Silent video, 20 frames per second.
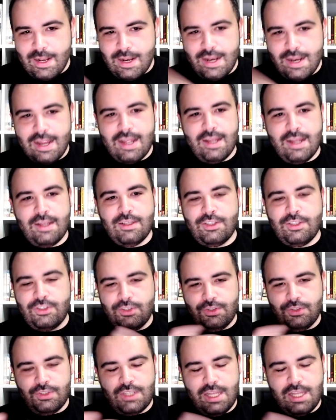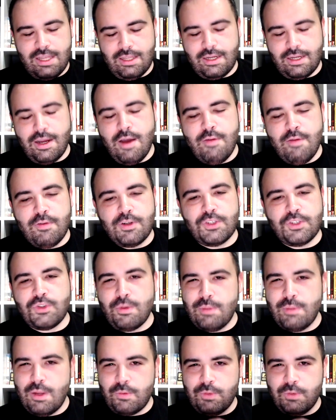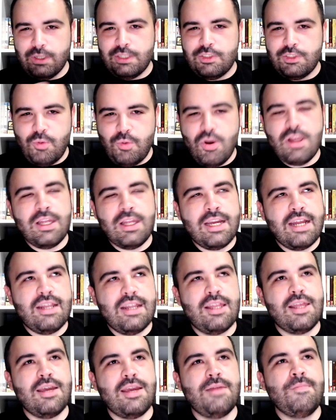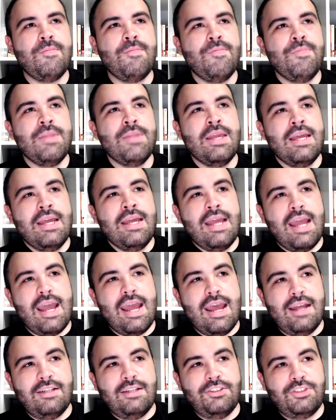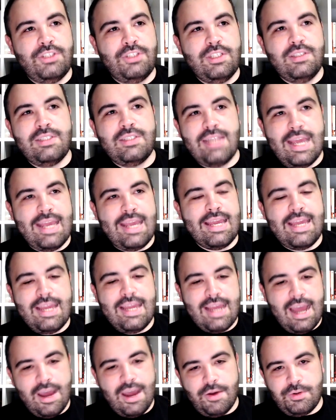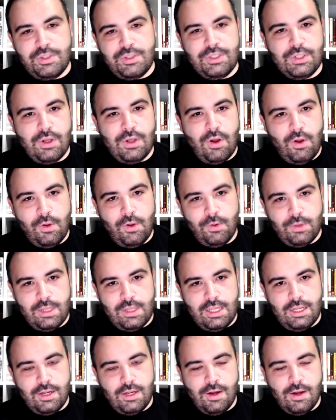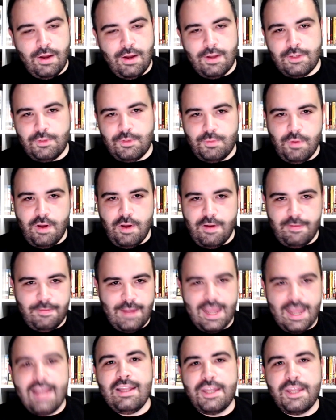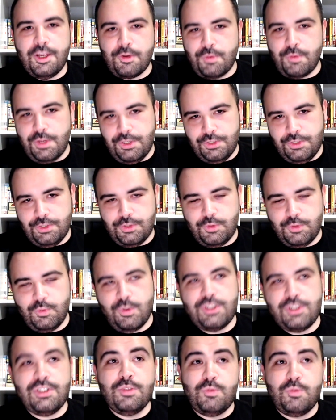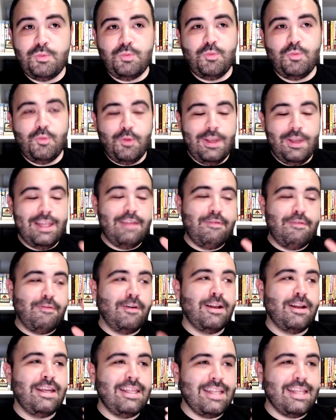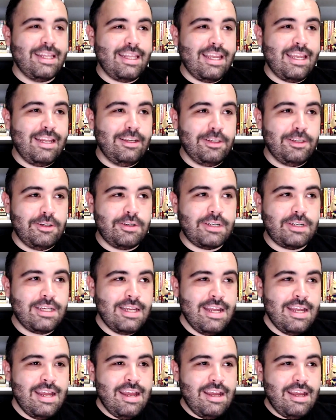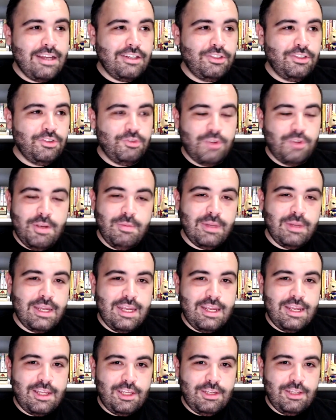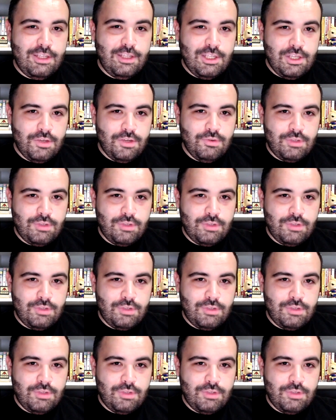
that you see in the cover, so I'm not really spoiling anything, and she's taking out all the Kosmov alien creatures, which is really funny that they look extremely cute